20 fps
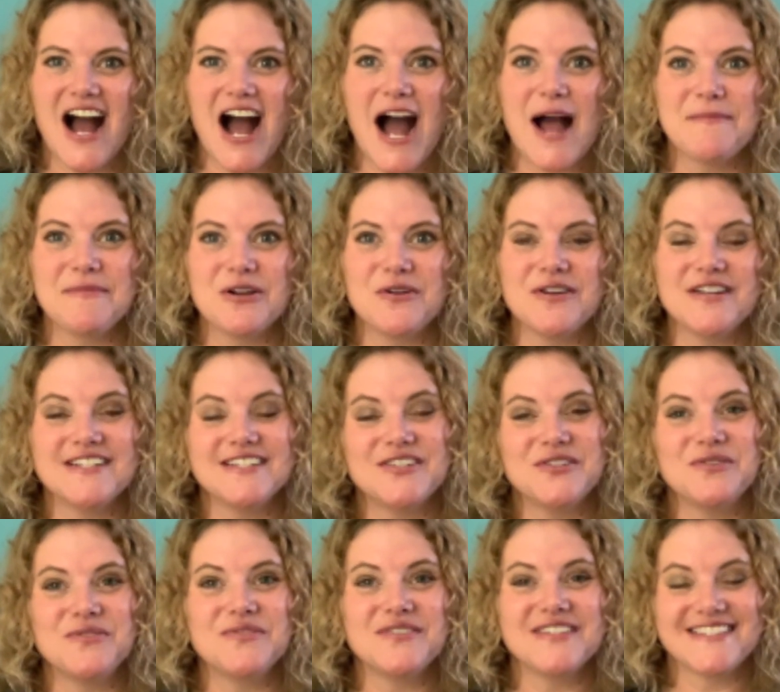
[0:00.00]
I'm going
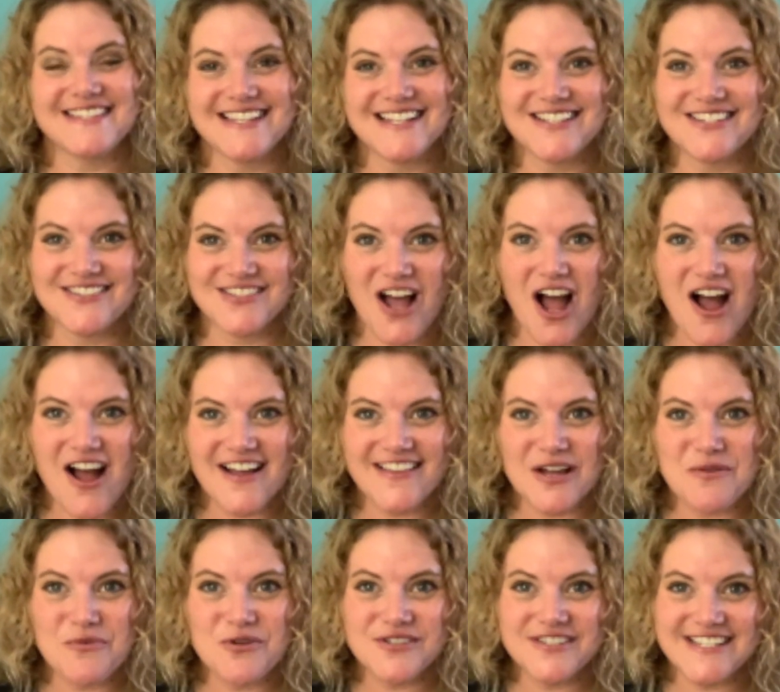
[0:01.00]
to sing a song
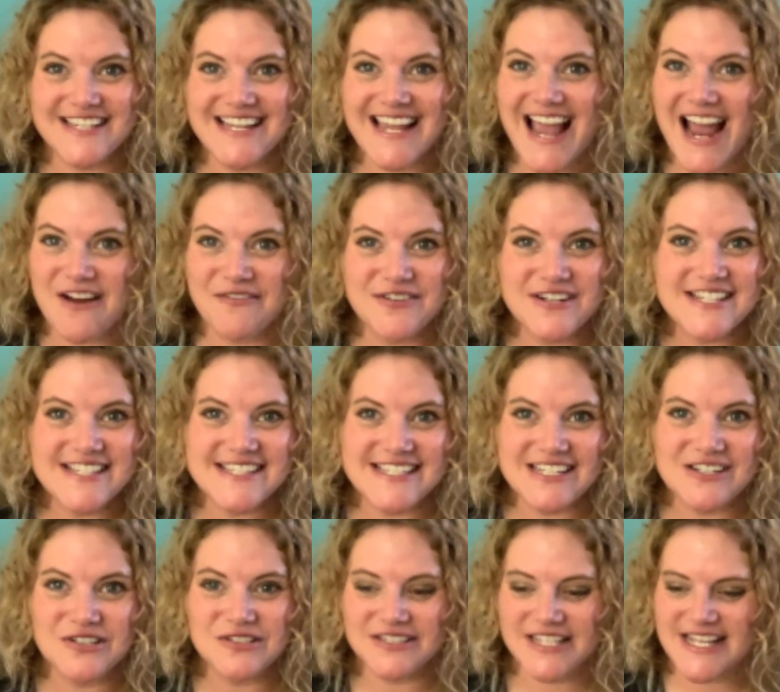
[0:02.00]
that we'll sing every
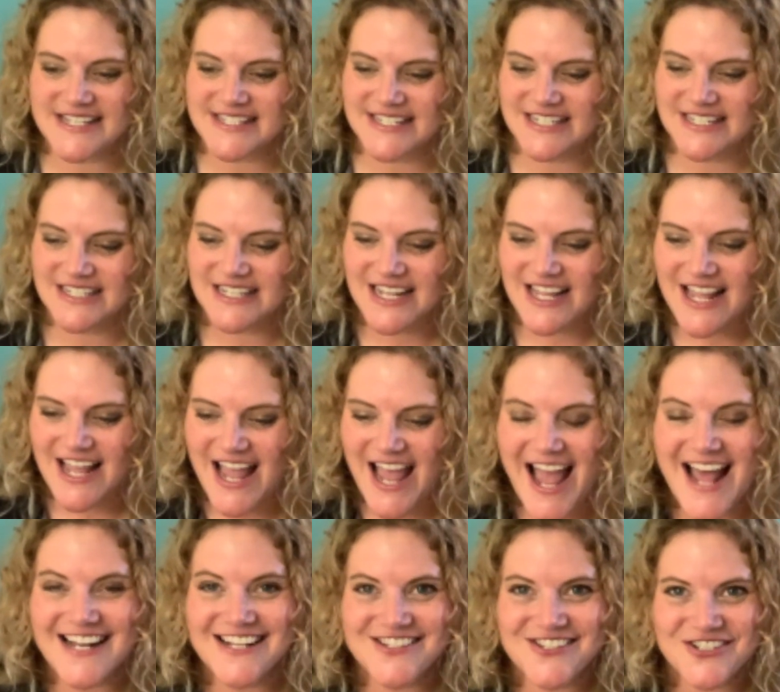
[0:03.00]
single lesson,
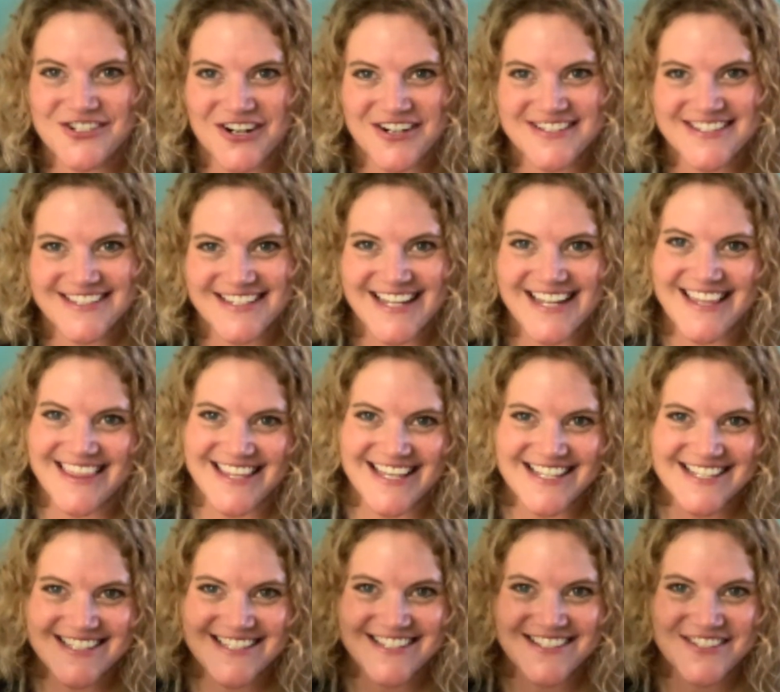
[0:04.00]
and it starts like
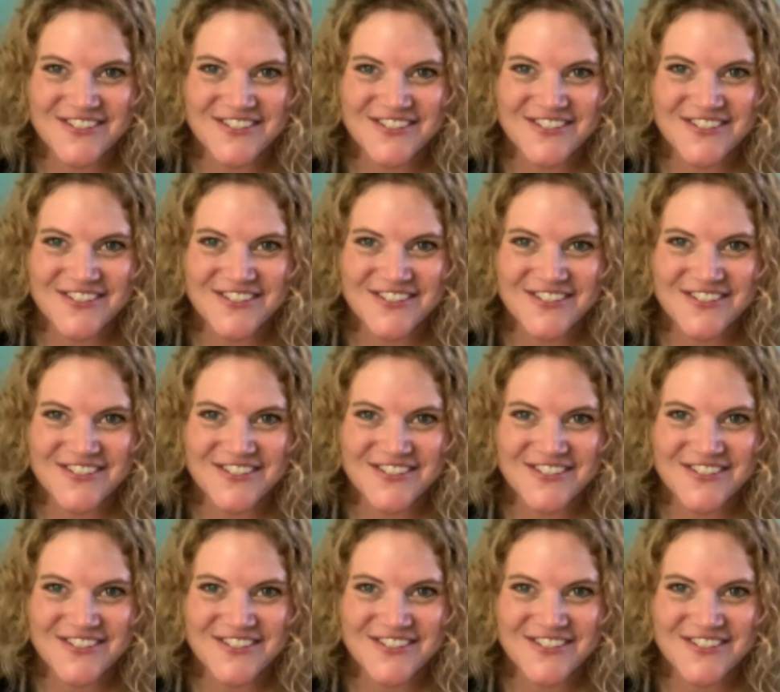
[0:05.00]
this.